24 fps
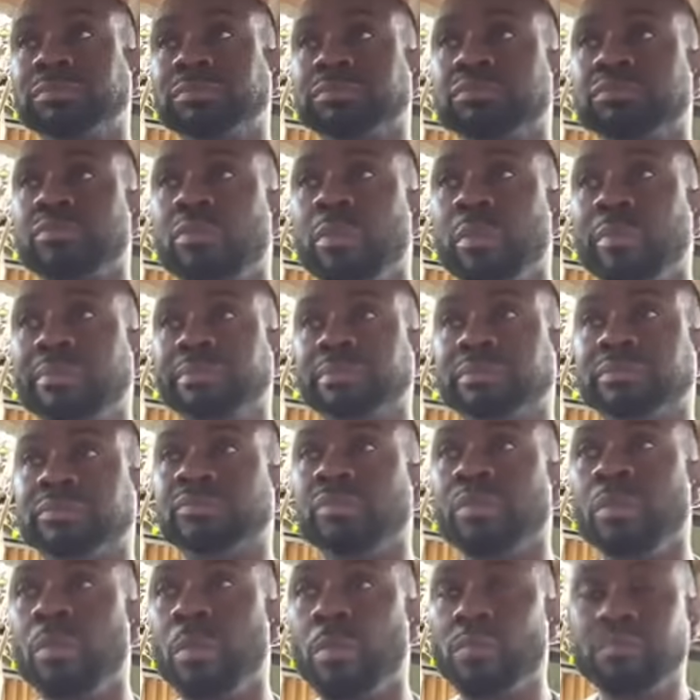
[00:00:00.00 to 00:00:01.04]
So she come and
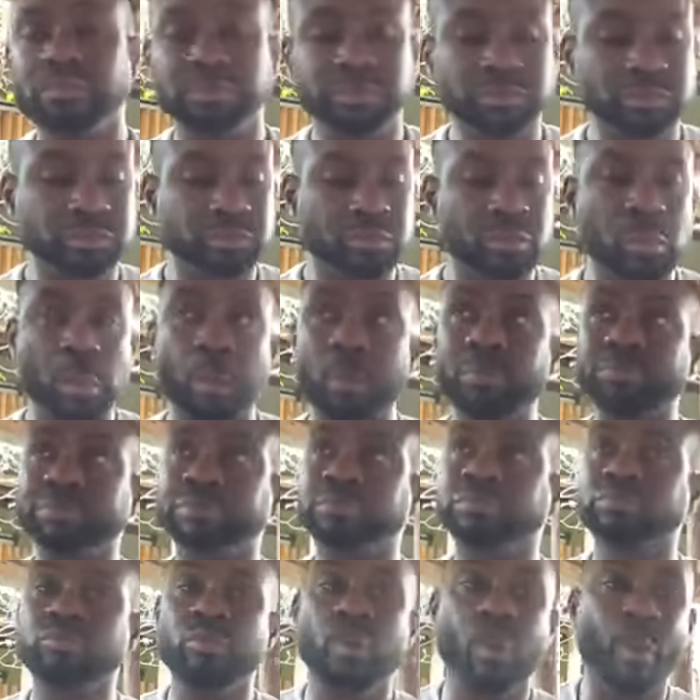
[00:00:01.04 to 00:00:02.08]
I said,
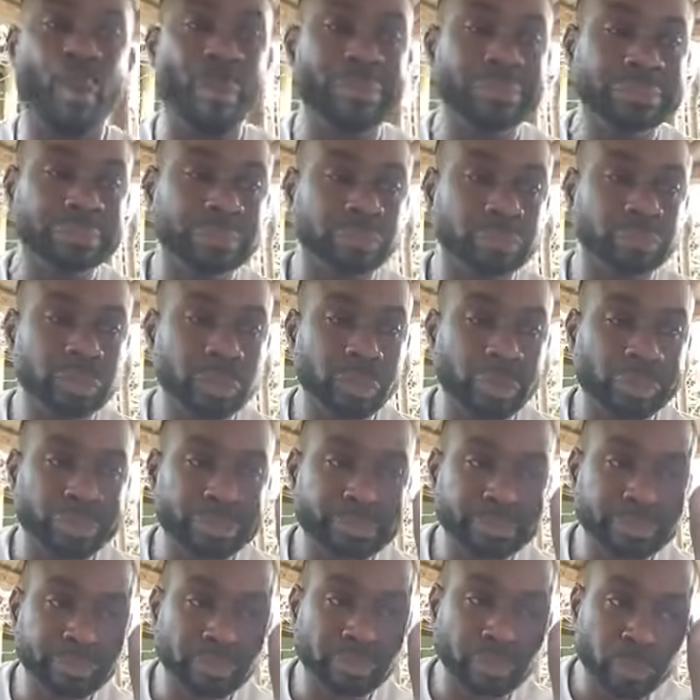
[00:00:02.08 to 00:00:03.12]
should like,
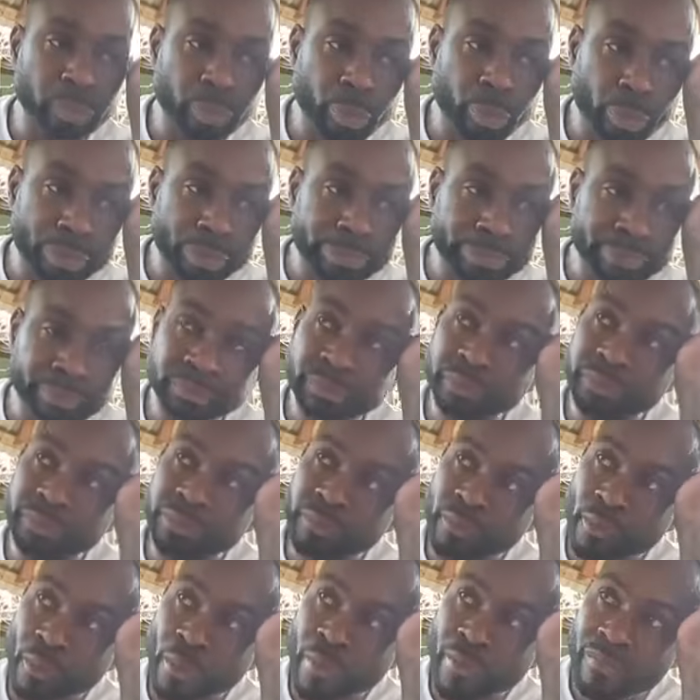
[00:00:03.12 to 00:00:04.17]
oh, should I more look like
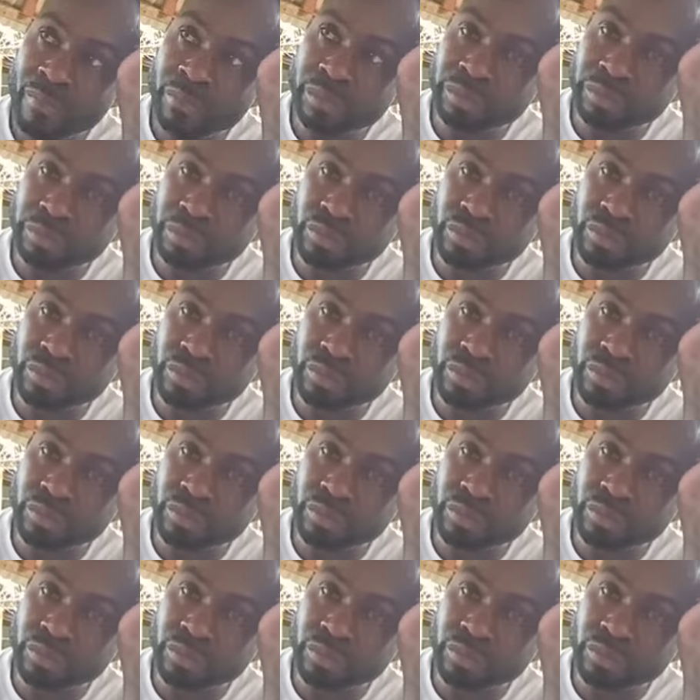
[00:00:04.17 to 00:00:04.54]
them rebels? You